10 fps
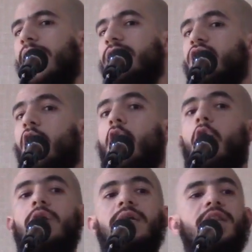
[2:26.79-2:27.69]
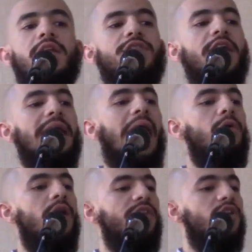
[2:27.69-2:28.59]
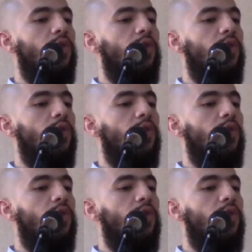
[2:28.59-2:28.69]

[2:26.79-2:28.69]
It's a whole other thing, however,